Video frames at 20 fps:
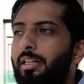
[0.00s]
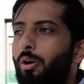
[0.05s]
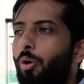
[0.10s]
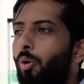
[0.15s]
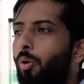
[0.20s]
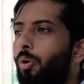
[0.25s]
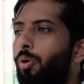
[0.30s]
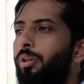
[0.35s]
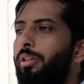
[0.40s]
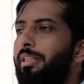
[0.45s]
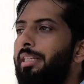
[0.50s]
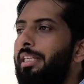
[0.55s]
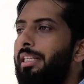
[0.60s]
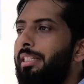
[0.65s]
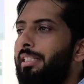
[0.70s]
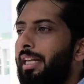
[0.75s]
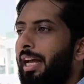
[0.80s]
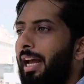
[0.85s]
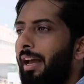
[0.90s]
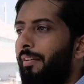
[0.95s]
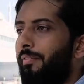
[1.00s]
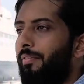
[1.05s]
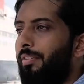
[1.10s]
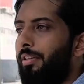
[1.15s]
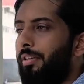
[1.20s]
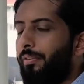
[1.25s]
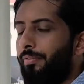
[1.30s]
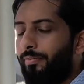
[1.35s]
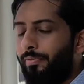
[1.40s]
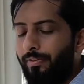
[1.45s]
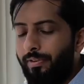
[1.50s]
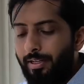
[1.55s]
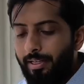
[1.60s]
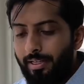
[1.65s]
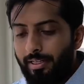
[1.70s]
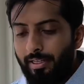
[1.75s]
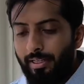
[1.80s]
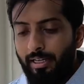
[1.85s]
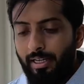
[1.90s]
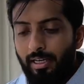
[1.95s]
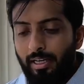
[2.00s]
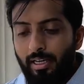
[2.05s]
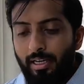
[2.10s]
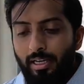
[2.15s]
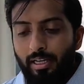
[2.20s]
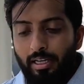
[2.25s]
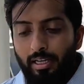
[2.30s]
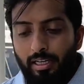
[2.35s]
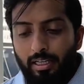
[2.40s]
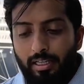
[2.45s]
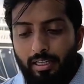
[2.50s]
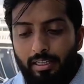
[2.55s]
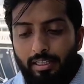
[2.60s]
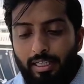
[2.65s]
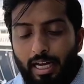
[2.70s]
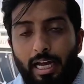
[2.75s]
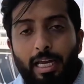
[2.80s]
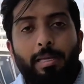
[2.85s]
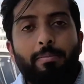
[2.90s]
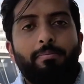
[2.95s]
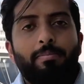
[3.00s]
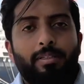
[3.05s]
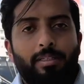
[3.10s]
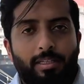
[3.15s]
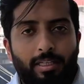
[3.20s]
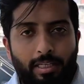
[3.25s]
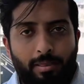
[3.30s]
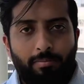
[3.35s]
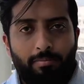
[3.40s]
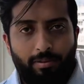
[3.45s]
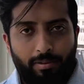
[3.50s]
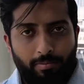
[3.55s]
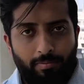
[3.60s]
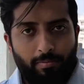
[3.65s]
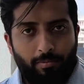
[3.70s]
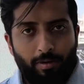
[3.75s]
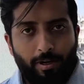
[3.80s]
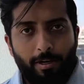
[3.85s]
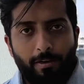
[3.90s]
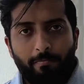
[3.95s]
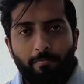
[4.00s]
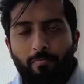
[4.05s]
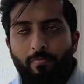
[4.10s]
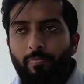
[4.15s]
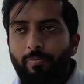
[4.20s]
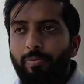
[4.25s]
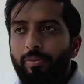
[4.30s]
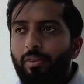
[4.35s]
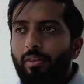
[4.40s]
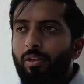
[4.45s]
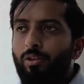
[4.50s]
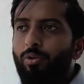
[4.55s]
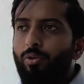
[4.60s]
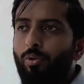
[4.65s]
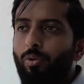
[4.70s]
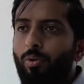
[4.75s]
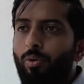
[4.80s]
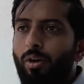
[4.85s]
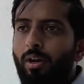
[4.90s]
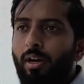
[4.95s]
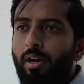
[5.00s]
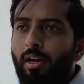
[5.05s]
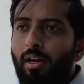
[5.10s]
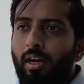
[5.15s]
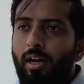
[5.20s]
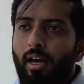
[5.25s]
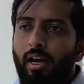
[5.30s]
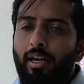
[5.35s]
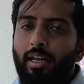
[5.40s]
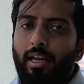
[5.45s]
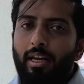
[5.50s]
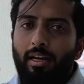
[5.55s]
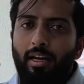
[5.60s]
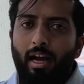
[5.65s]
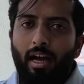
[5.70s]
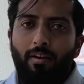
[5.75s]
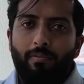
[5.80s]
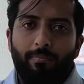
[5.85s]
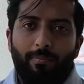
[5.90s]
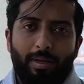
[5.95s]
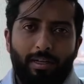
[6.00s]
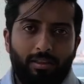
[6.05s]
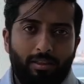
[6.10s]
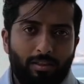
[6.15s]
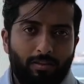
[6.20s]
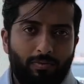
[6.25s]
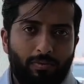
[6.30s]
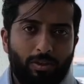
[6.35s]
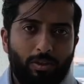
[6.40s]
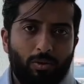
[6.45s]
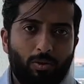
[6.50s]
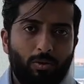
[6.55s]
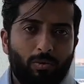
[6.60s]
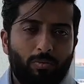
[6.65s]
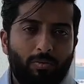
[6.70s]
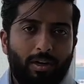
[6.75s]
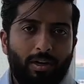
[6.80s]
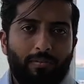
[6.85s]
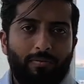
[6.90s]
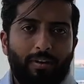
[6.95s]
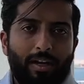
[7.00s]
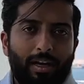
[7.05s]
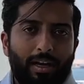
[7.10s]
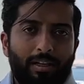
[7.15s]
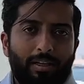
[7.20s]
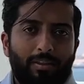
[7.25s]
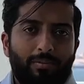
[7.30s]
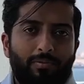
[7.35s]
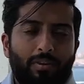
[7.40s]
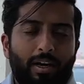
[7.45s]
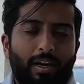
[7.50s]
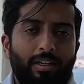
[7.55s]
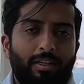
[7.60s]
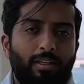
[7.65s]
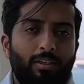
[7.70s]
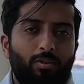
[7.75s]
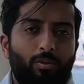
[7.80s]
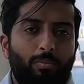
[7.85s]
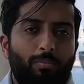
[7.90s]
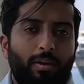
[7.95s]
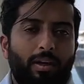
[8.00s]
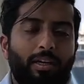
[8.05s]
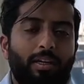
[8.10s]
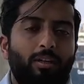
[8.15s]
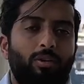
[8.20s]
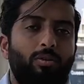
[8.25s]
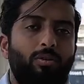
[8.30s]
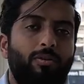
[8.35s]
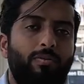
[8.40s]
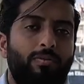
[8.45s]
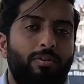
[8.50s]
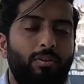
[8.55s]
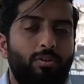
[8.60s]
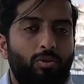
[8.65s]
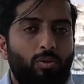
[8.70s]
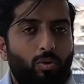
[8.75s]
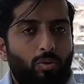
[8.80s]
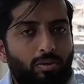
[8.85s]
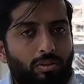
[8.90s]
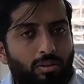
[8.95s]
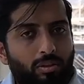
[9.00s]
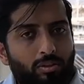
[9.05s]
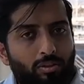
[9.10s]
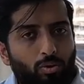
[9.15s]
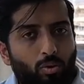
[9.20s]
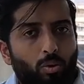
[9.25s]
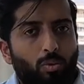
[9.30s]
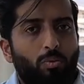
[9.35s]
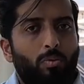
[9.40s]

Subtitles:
all these have different time schemes, right? So again, I've made this video where I've divided Dubai into different zones, zone